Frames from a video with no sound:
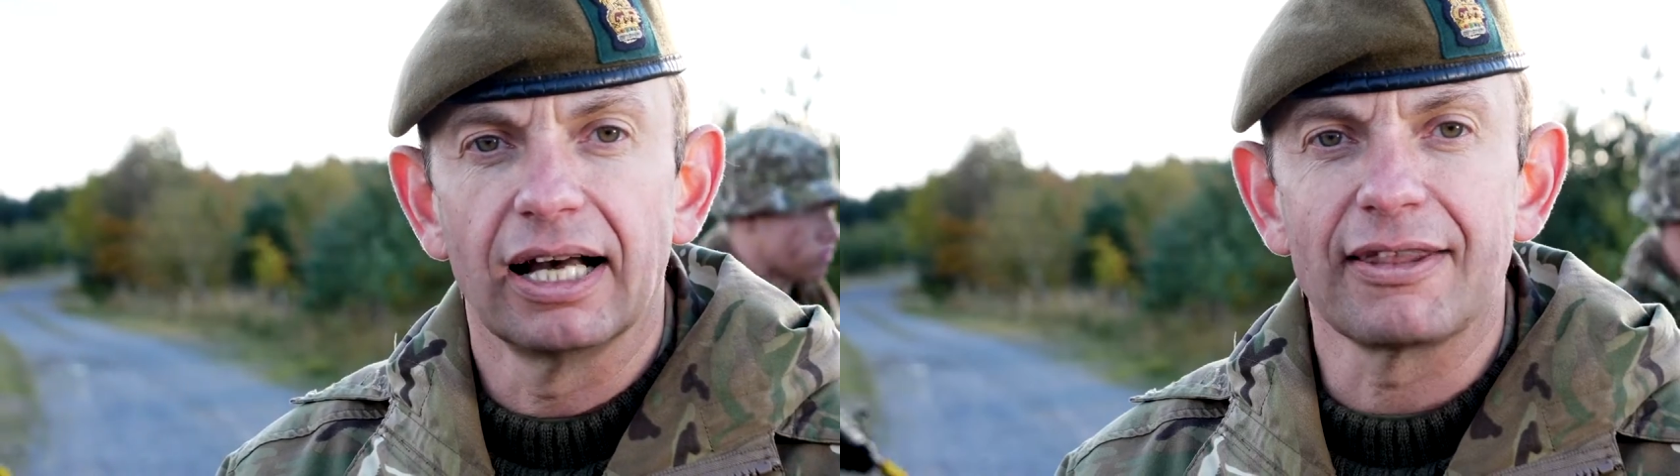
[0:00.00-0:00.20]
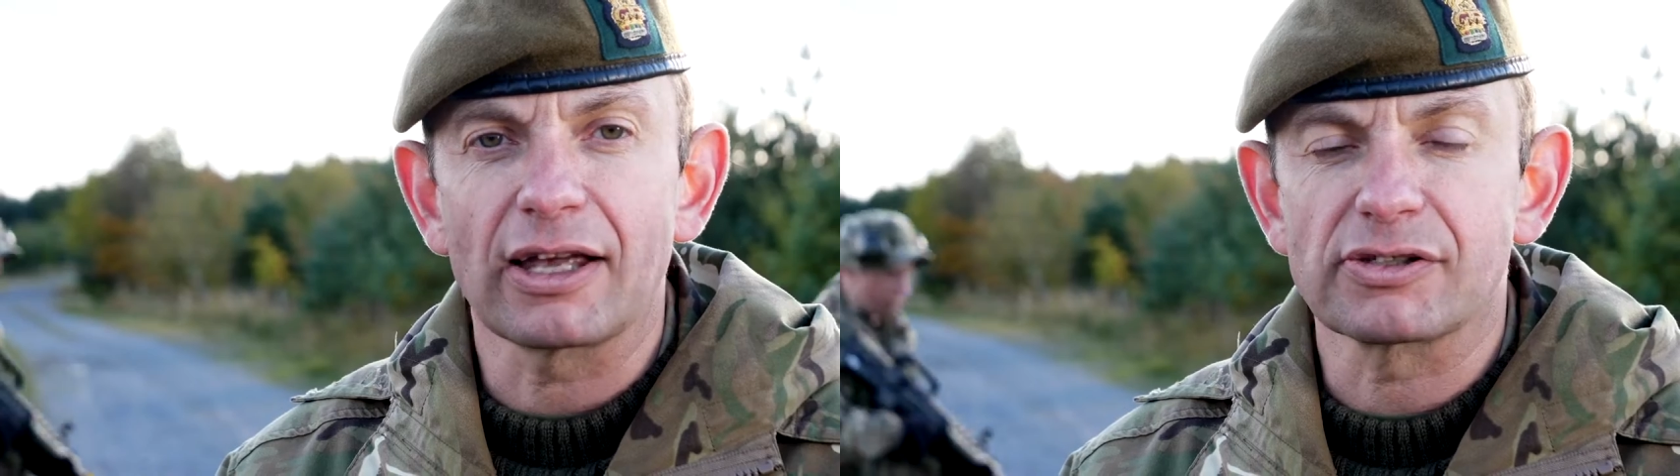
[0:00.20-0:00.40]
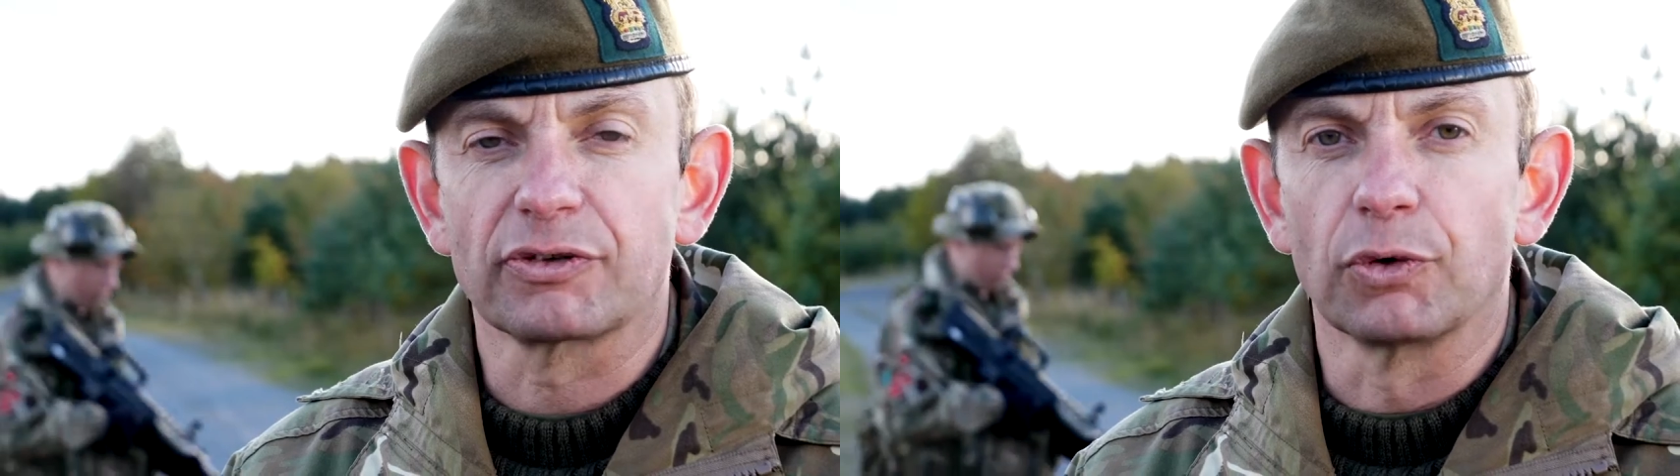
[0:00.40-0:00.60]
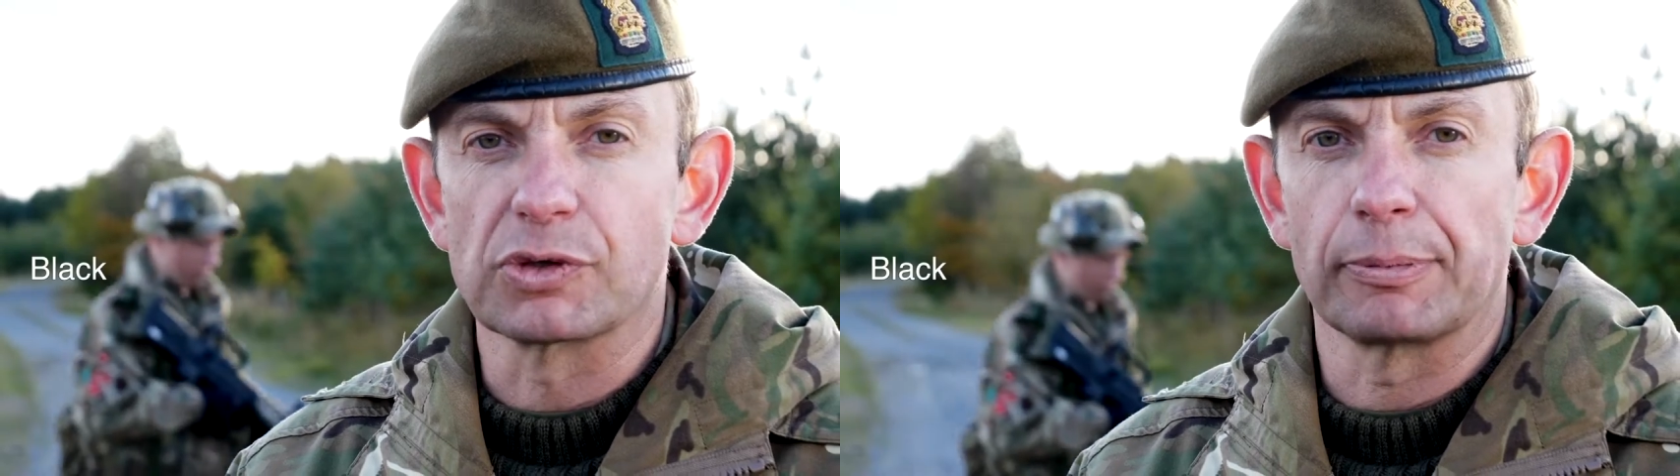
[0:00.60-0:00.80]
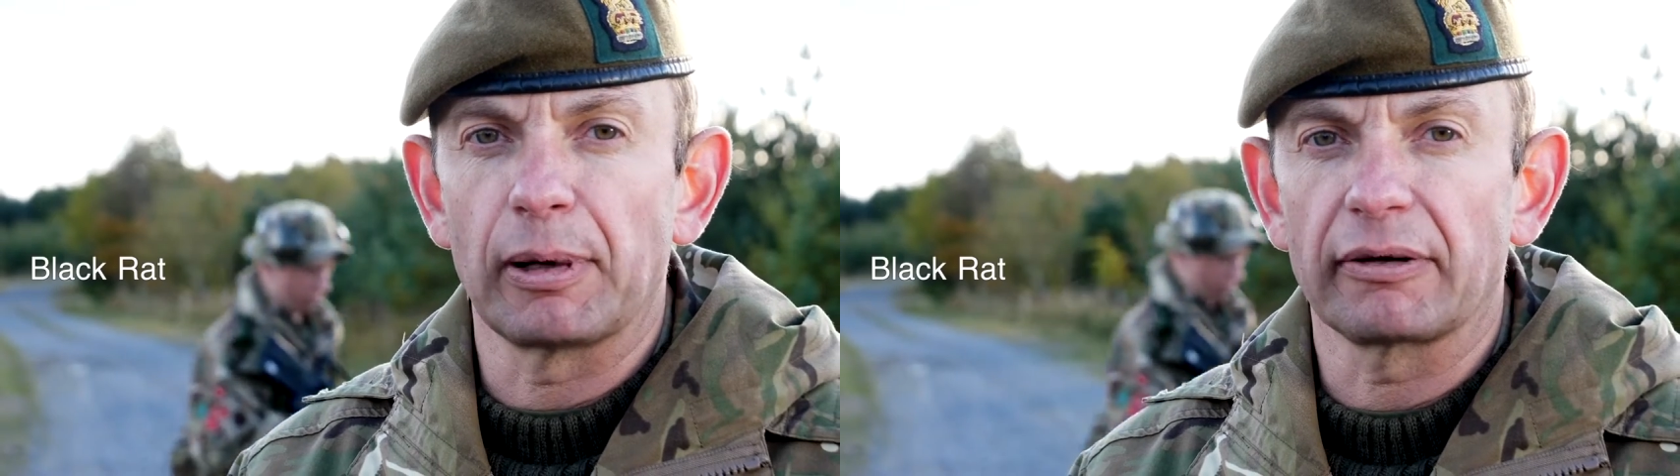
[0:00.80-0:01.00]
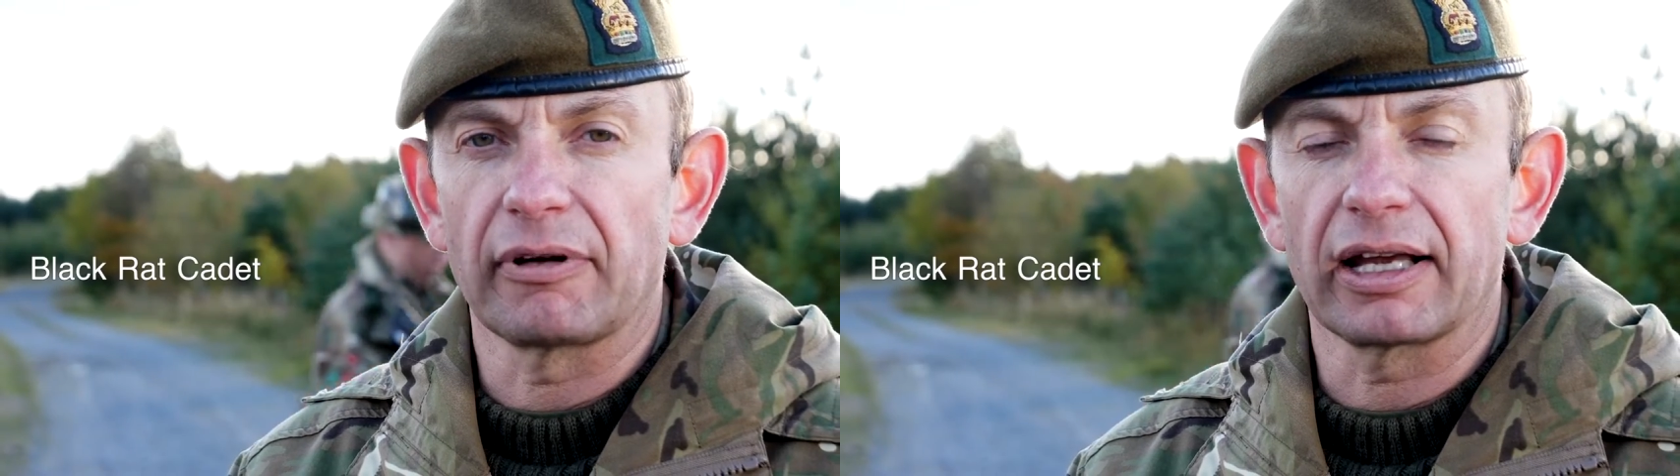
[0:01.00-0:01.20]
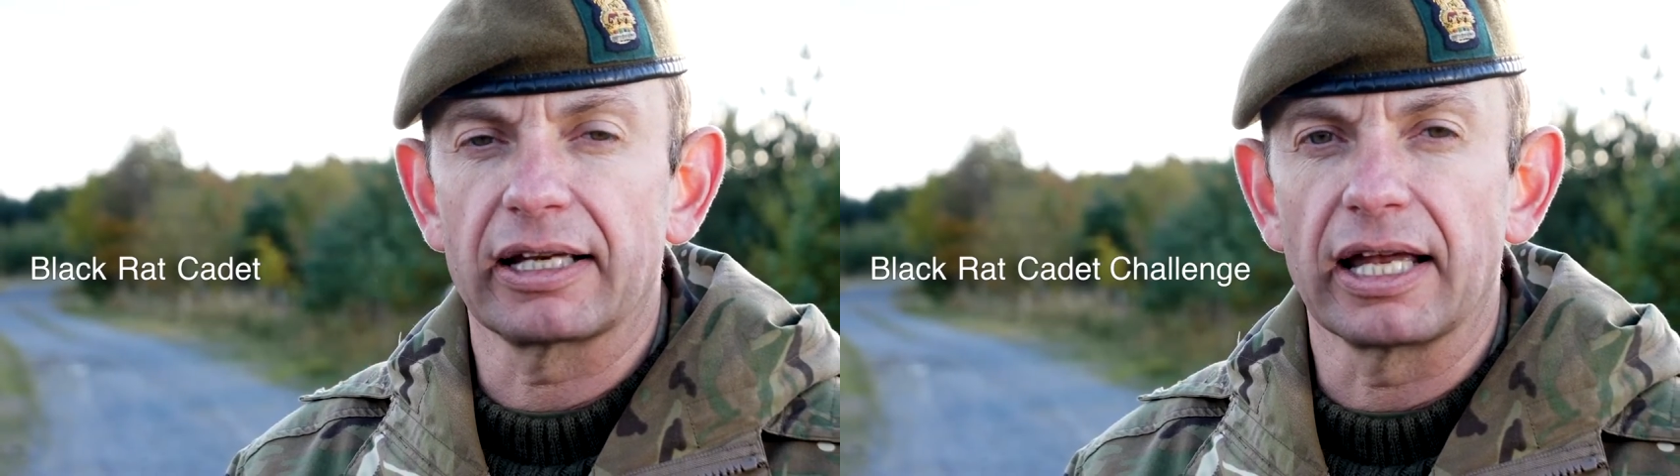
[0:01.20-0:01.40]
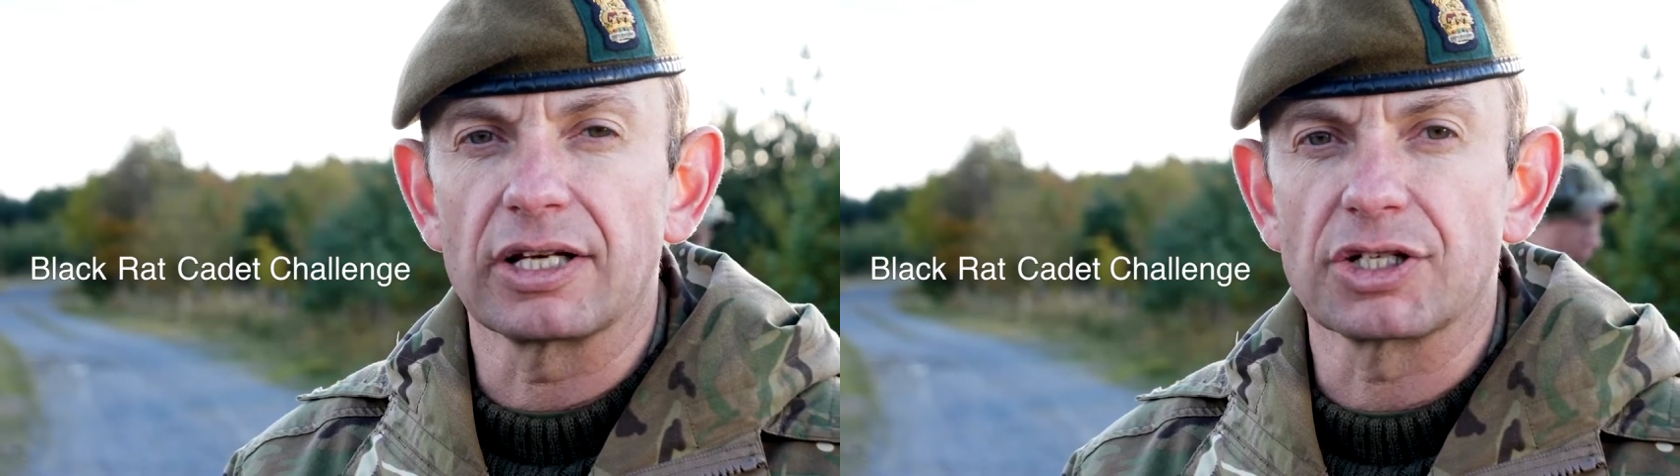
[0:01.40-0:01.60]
And that's, of course, the Black Rat Cadet